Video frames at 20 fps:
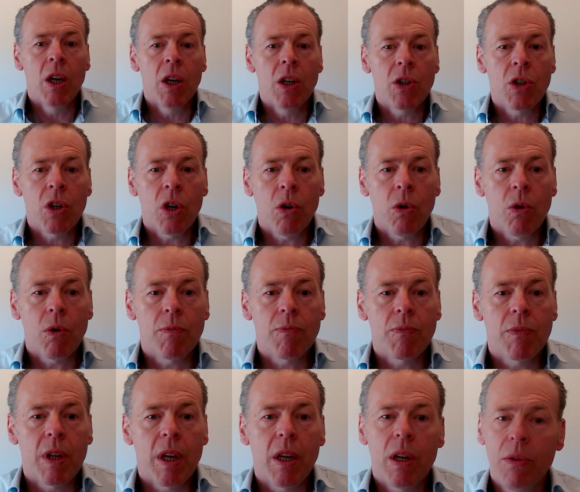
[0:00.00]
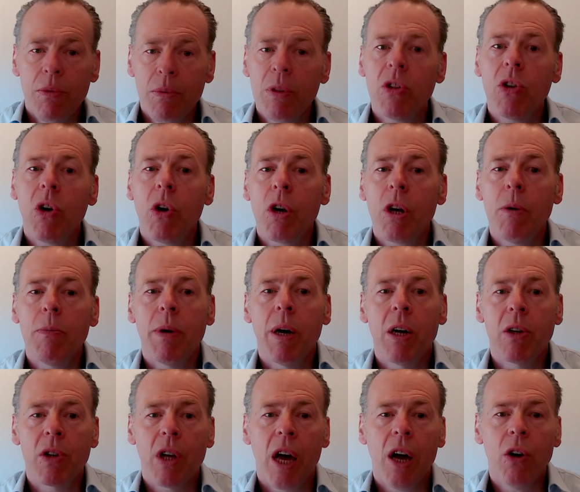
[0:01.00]
So if we talk
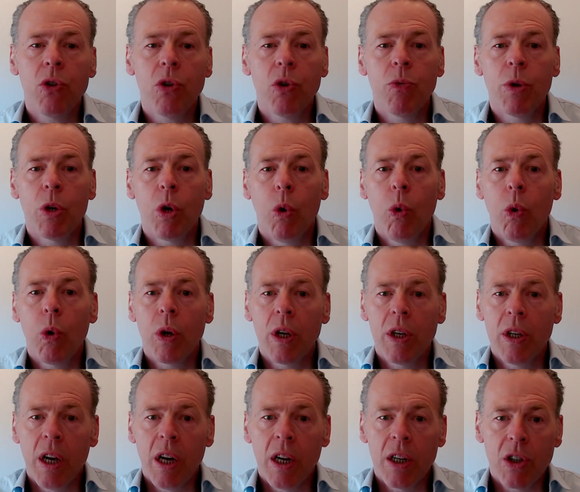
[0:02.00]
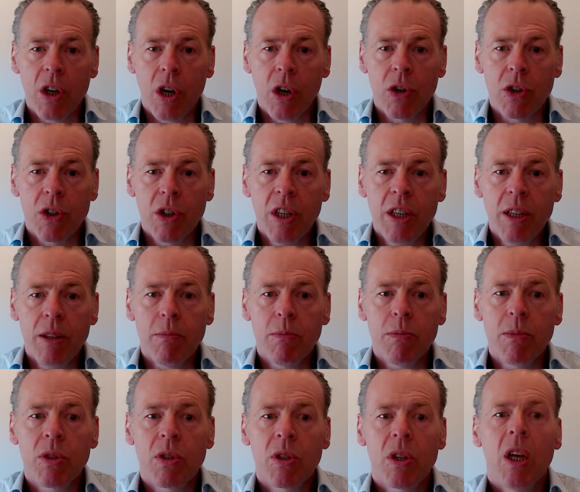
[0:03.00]
about how do we organize our
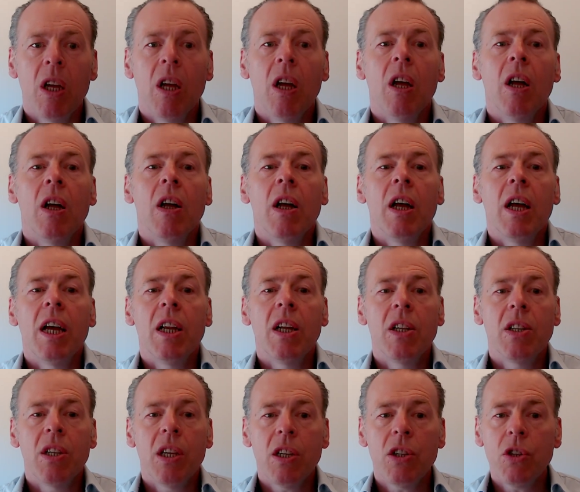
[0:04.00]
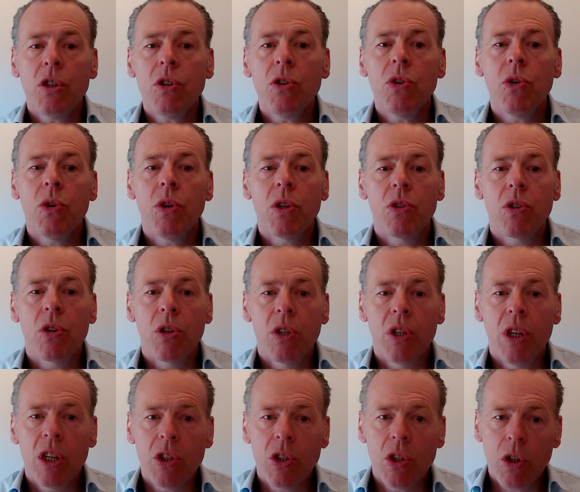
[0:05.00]
teams, in addition to the
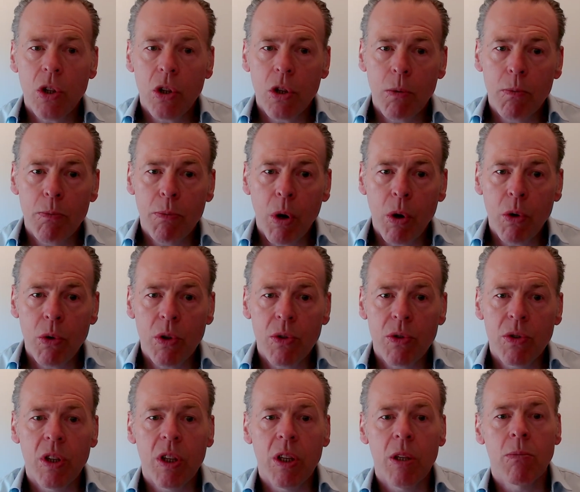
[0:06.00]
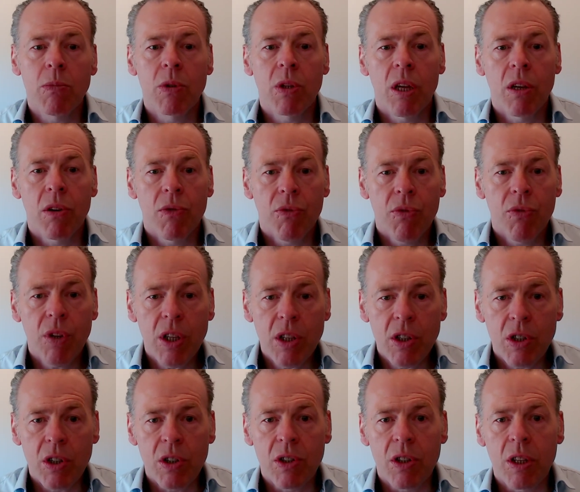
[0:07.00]
traditional component teams and
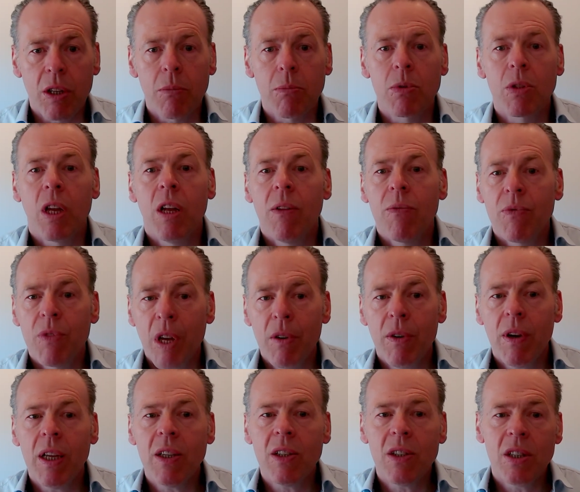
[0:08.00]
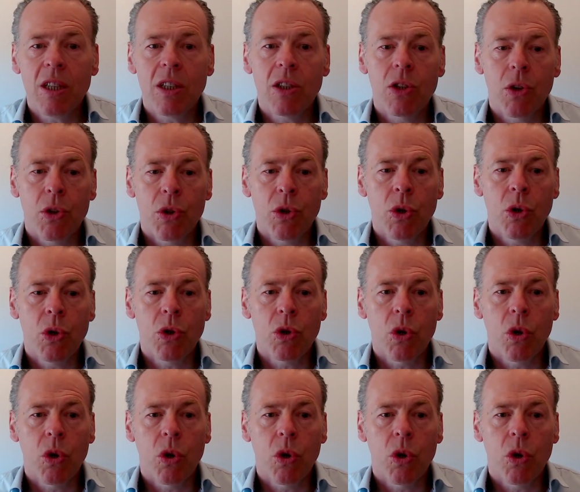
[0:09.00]
feature teams, there is this third